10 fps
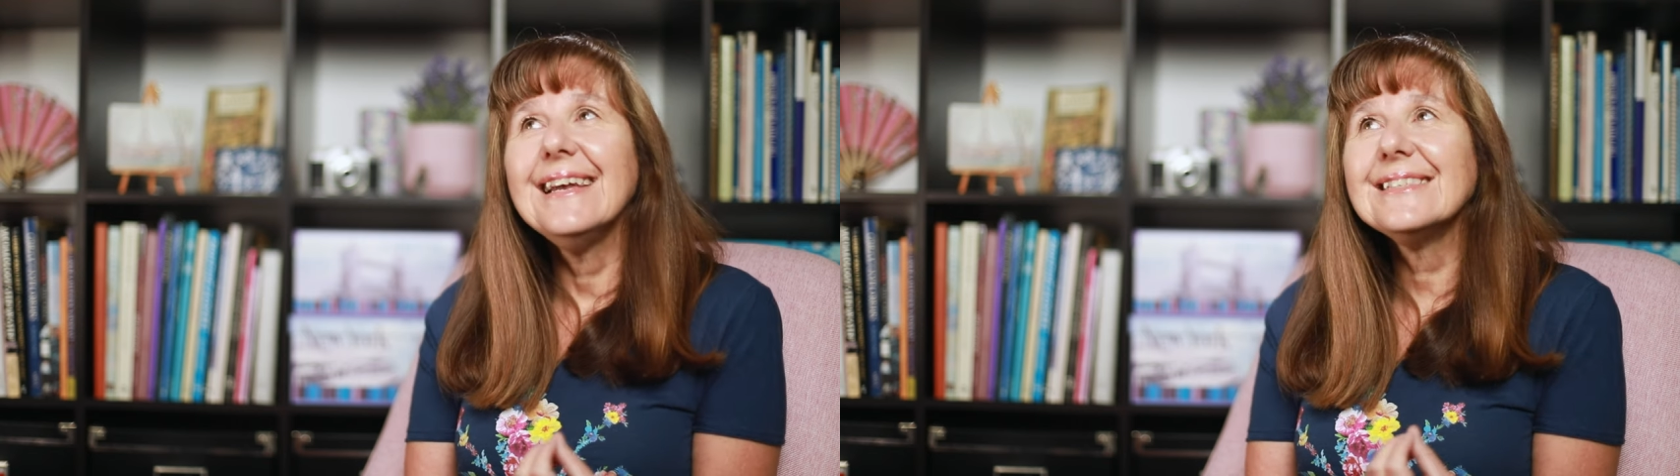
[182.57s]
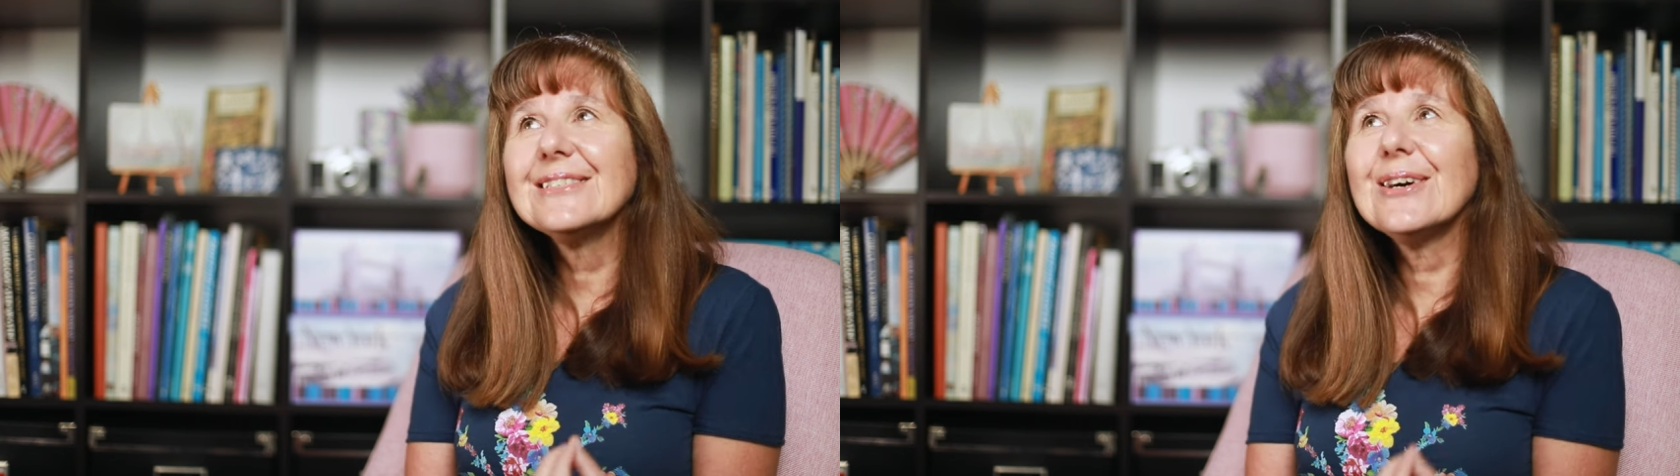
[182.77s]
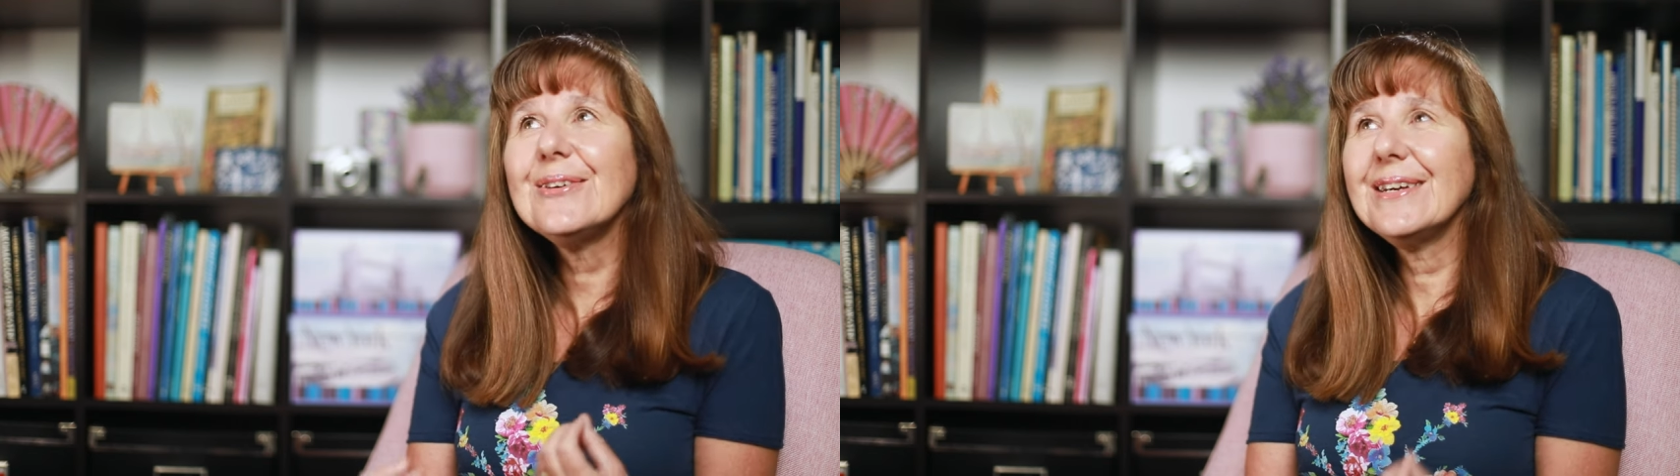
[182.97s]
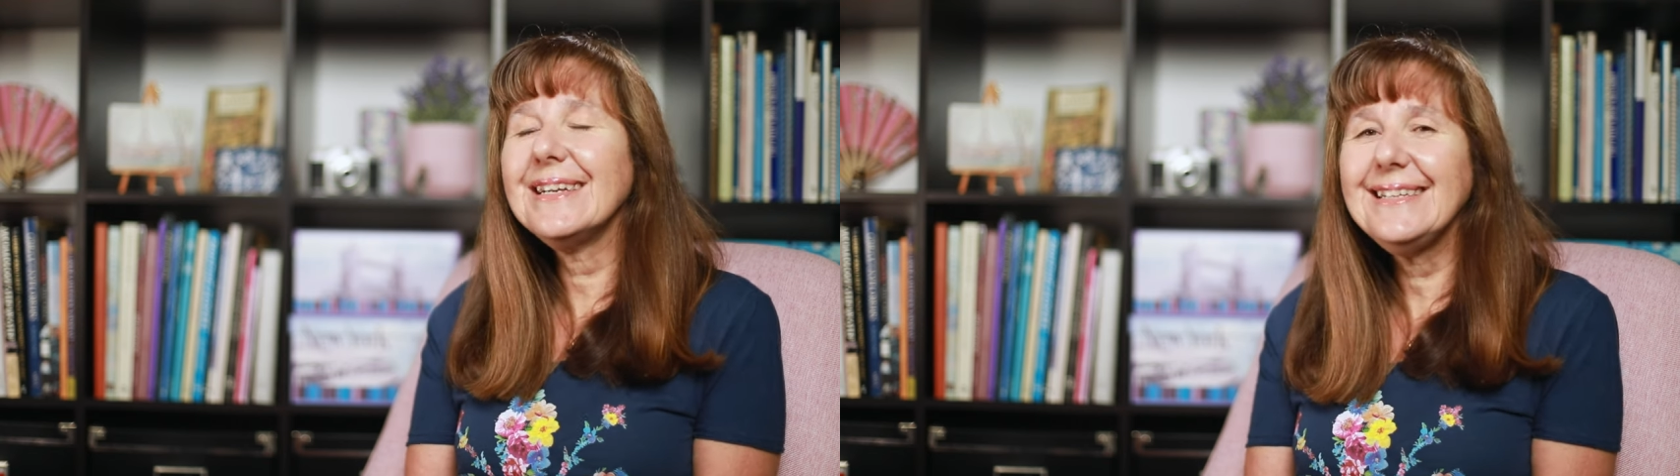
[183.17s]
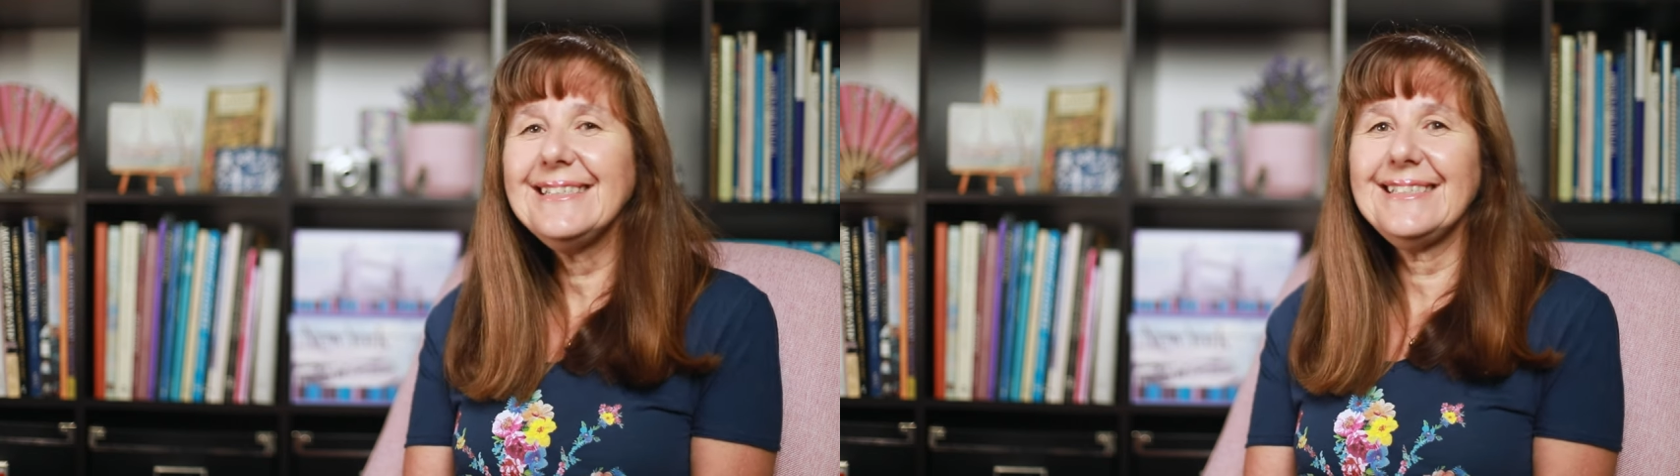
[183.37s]
so
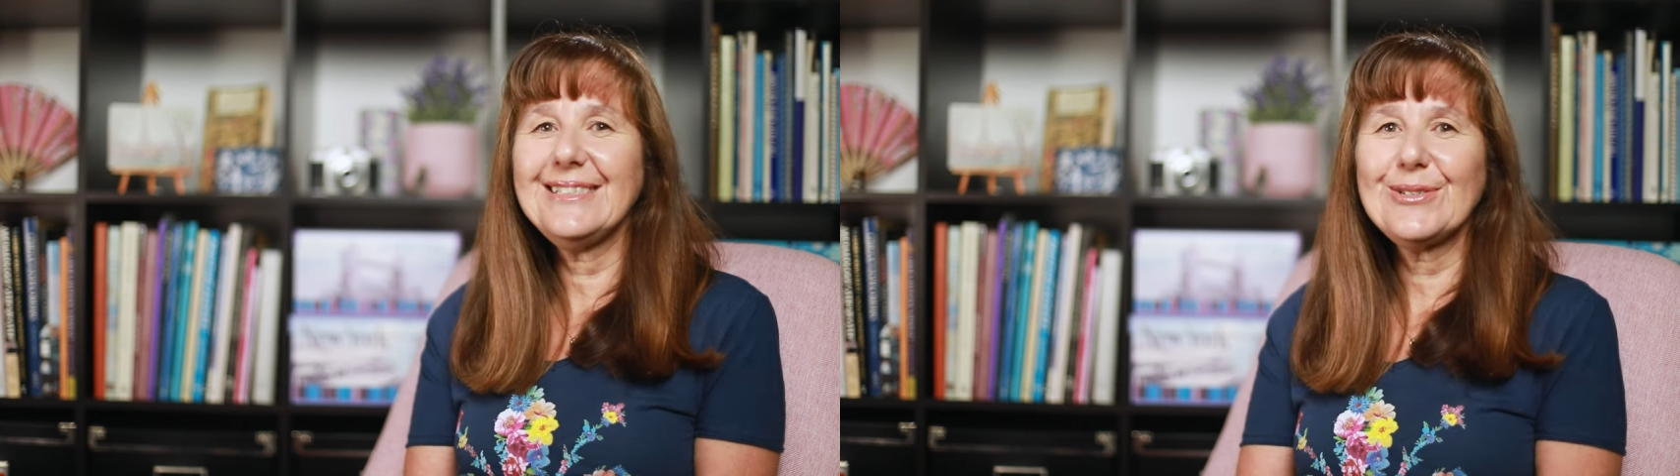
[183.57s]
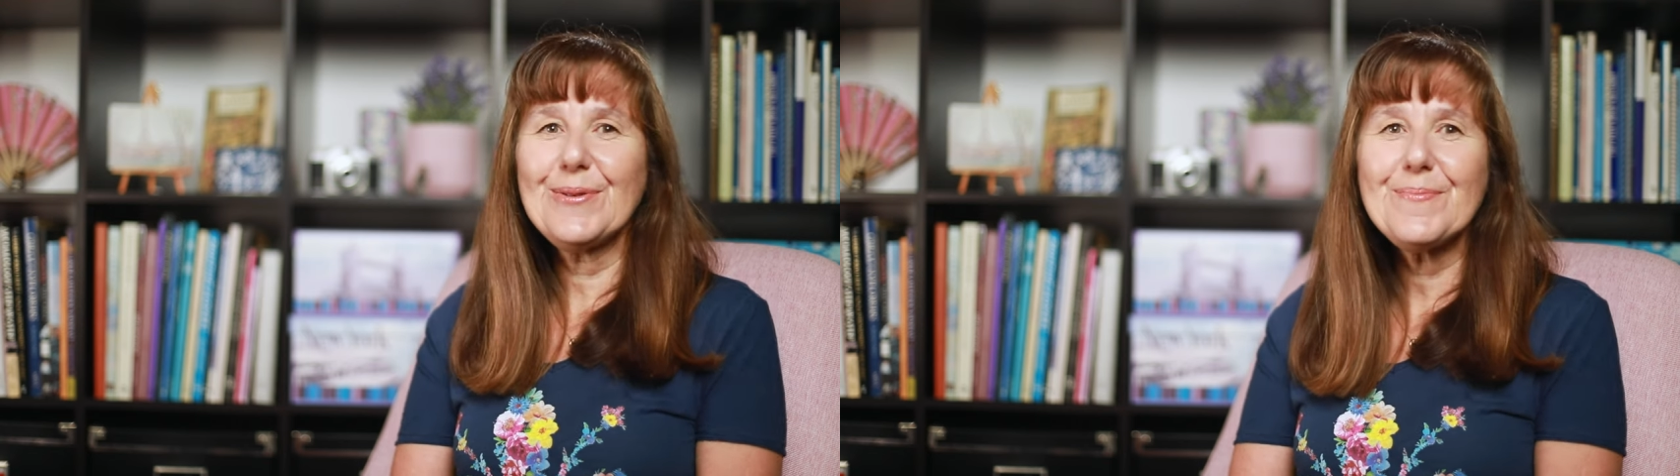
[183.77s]
easy to